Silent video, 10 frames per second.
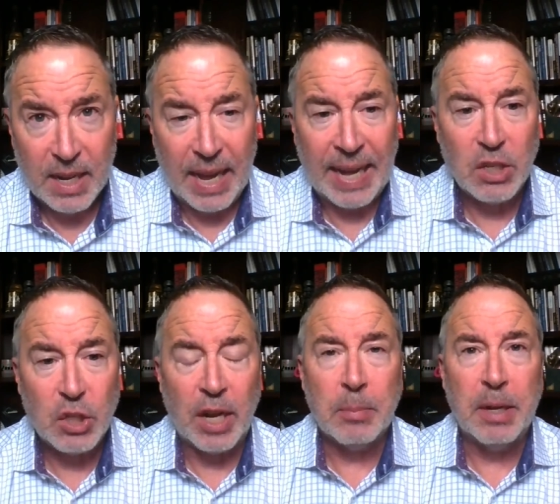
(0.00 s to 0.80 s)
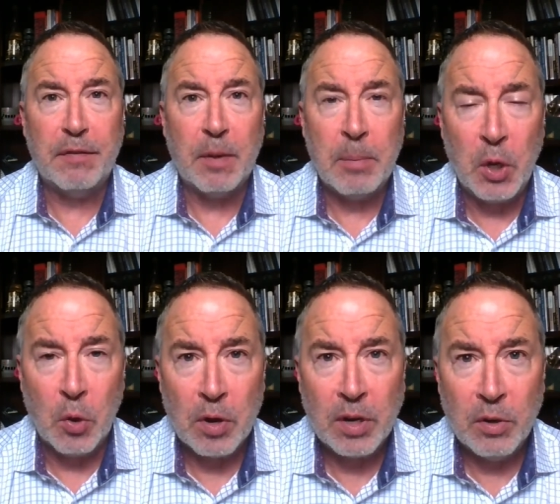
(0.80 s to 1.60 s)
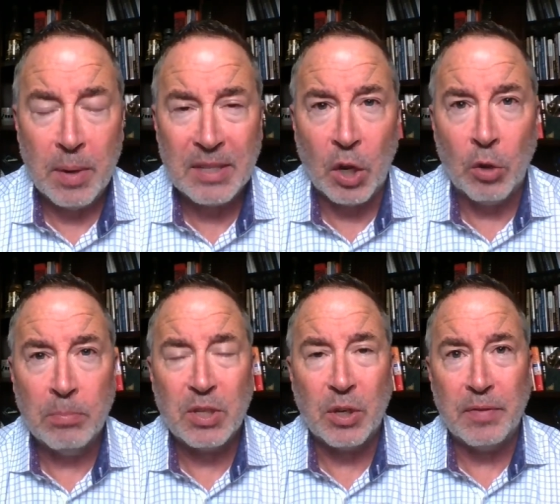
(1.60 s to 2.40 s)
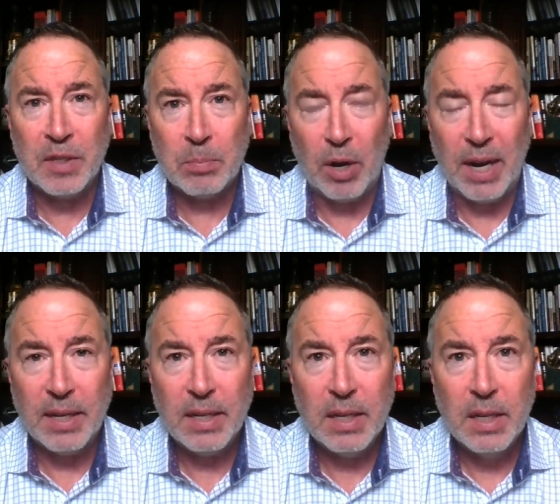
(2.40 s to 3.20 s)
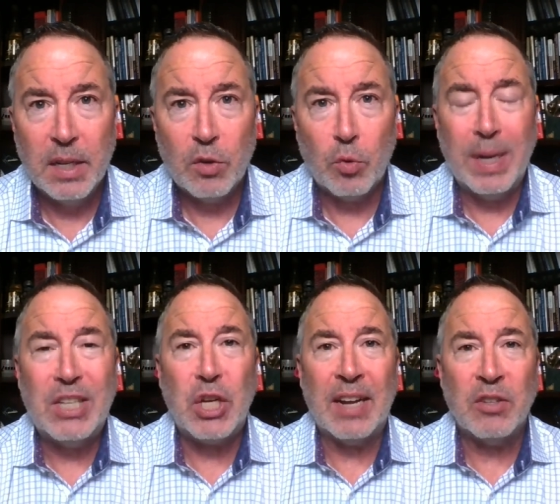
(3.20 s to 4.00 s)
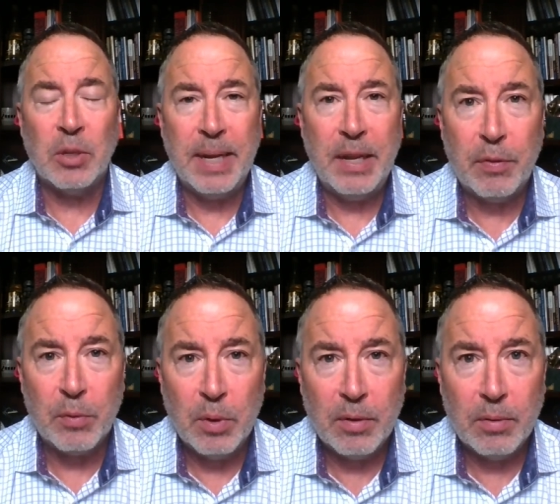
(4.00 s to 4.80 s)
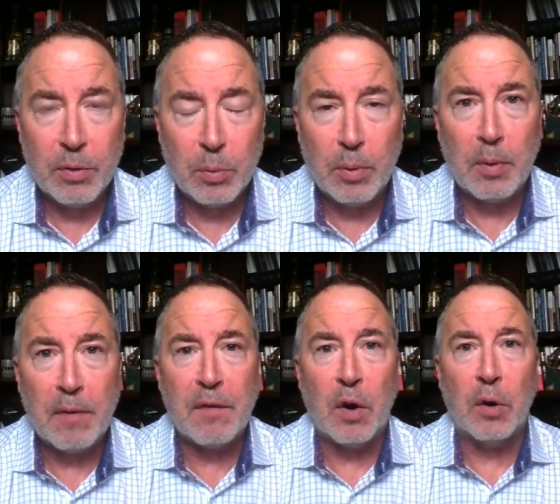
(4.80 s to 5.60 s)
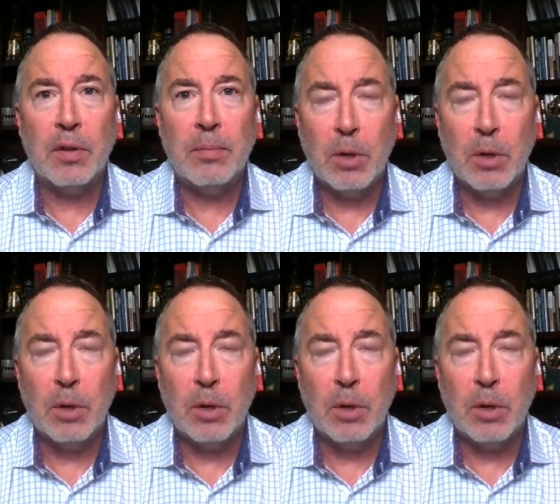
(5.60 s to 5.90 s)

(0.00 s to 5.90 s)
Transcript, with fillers: I had a gentleman from New York who has a home service brand reach out to me through a, through a referral.